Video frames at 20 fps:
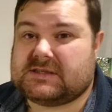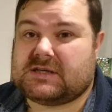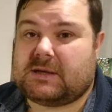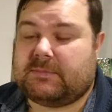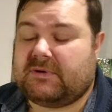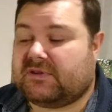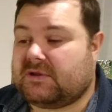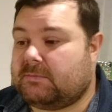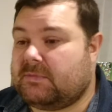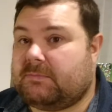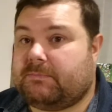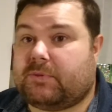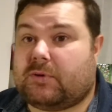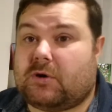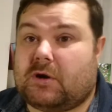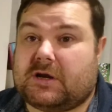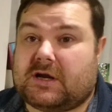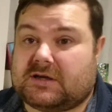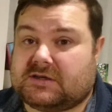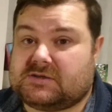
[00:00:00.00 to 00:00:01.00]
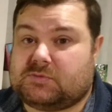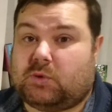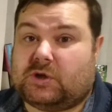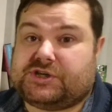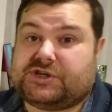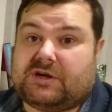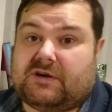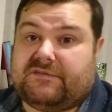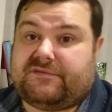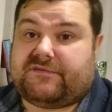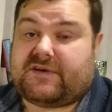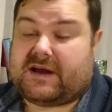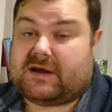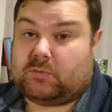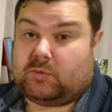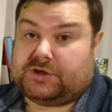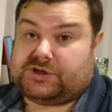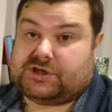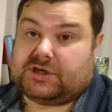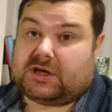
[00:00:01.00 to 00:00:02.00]
some of them are products which I
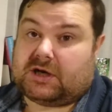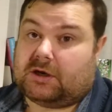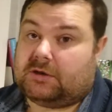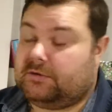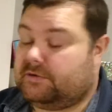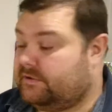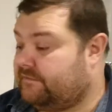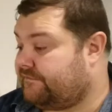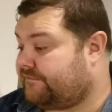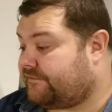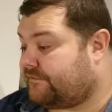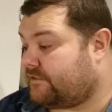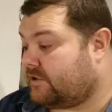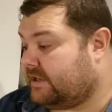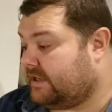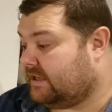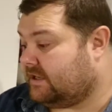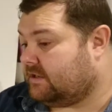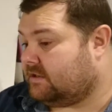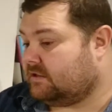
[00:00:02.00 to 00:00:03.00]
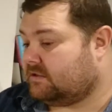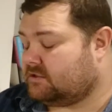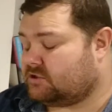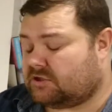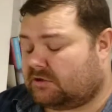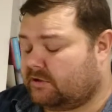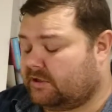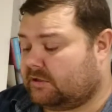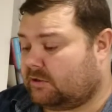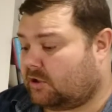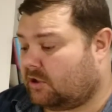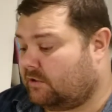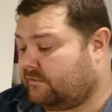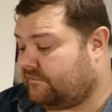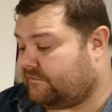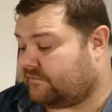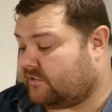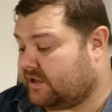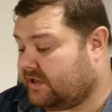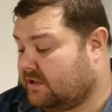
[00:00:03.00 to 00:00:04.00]
found which are gluten-free. Sorry, not
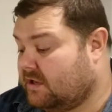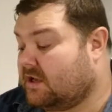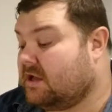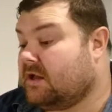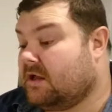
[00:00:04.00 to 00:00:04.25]
gluten-free.